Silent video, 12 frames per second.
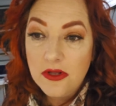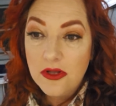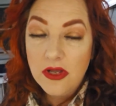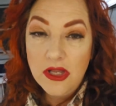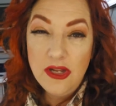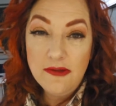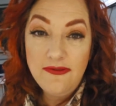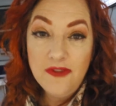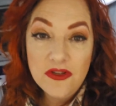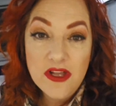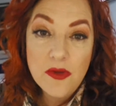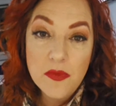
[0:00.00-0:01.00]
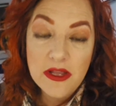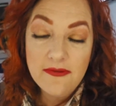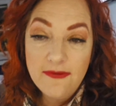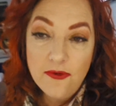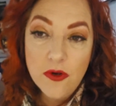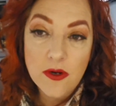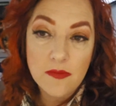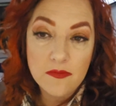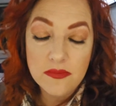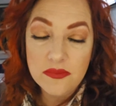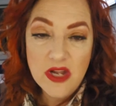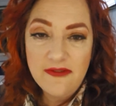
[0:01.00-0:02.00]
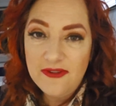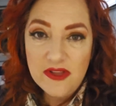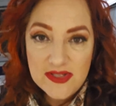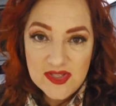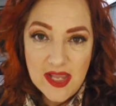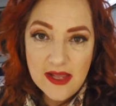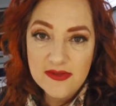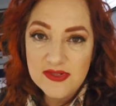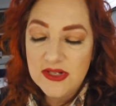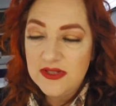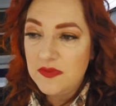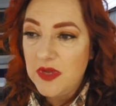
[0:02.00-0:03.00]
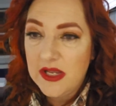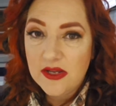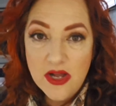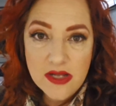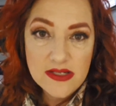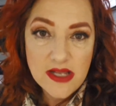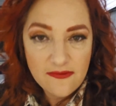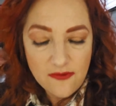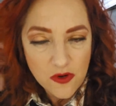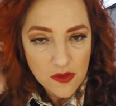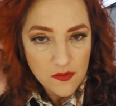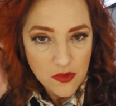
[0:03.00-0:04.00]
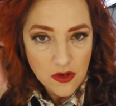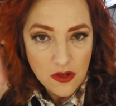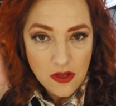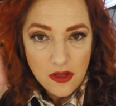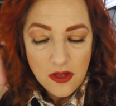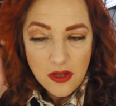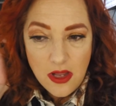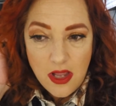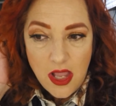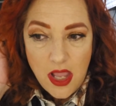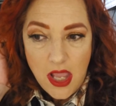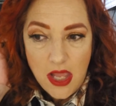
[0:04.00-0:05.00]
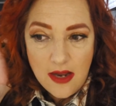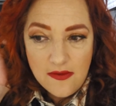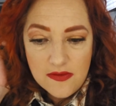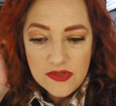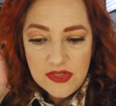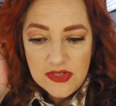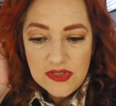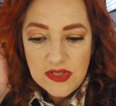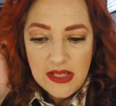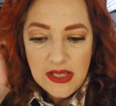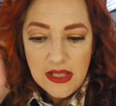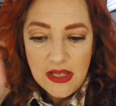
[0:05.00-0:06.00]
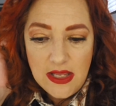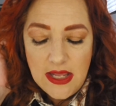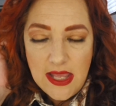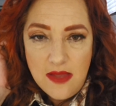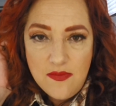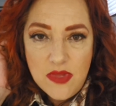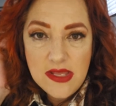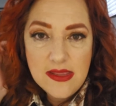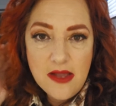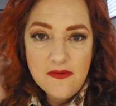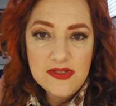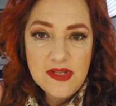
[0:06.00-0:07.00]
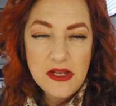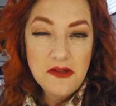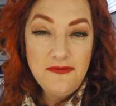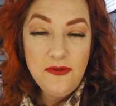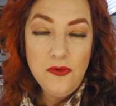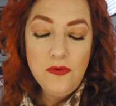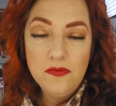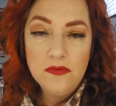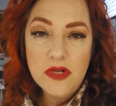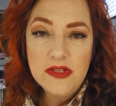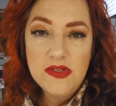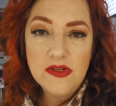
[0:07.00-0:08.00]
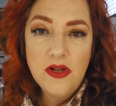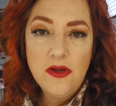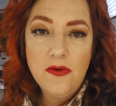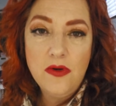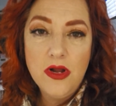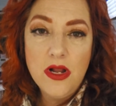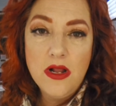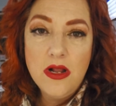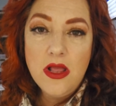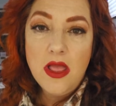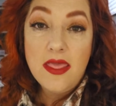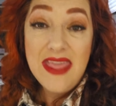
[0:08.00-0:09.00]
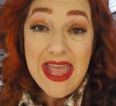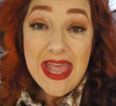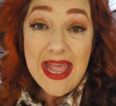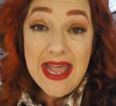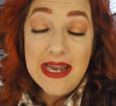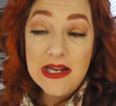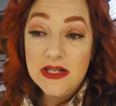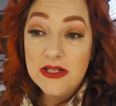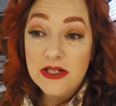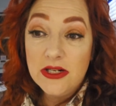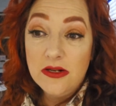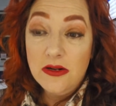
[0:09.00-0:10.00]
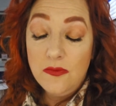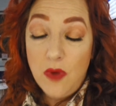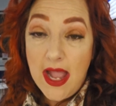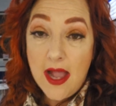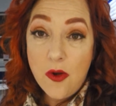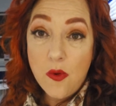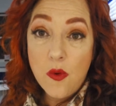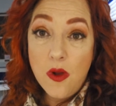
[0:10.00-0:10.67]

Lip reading: and you filled out my form, not for the sale, just my contact form. And I was just like, it hit me. That was like a few months ago that, wow,